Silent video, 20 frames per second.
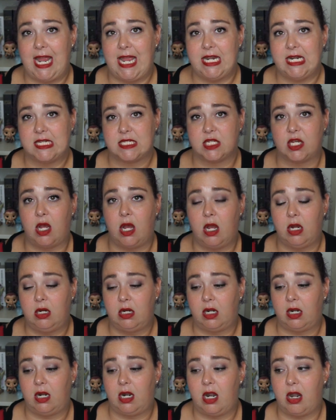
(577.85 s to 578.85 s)
and it's a
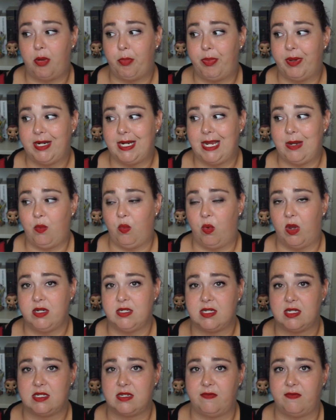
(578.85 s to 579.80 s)
hunker, but I want